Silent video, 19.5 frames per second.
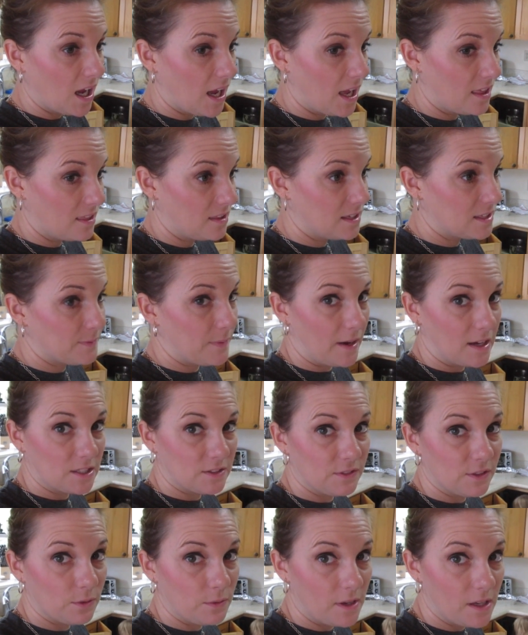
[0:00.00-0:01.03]
And these
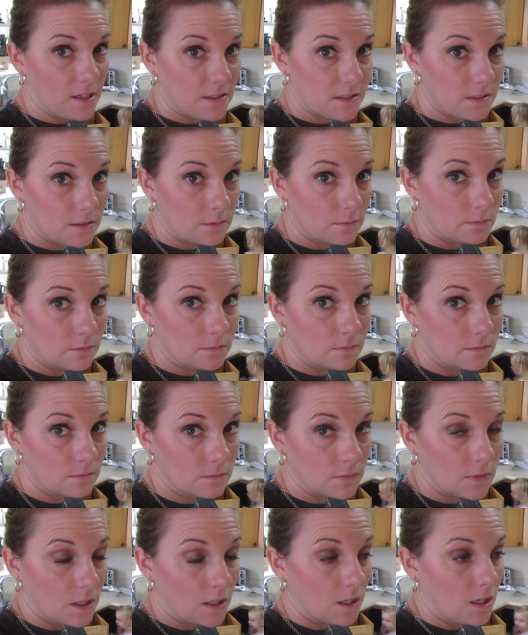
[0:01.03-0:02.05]
past few weeks,
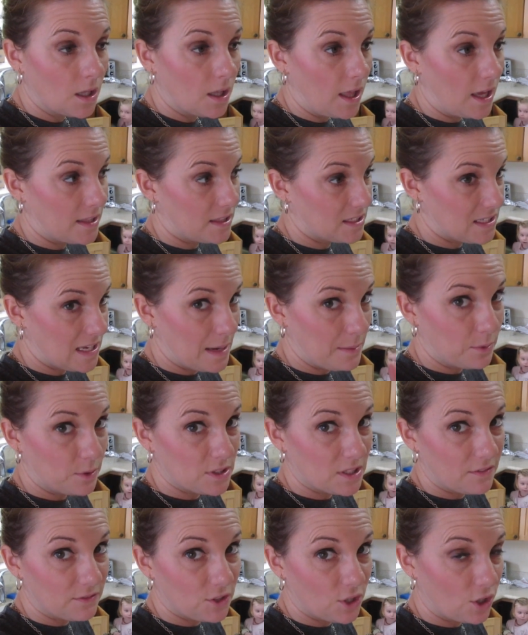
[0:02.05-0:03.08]
Mommy, like the
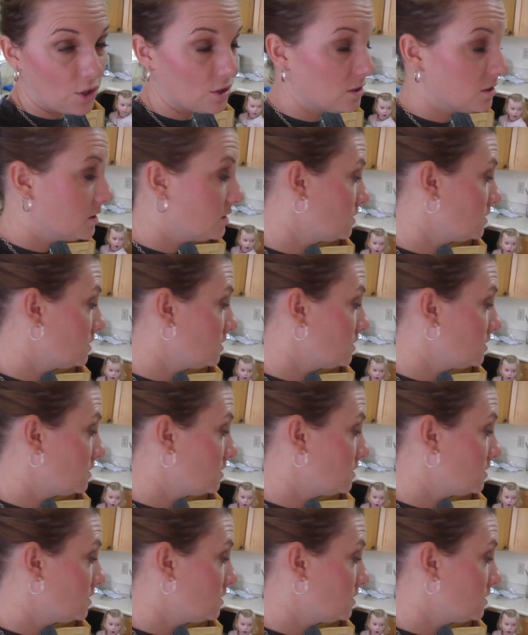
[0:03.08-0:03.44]
tables have turned.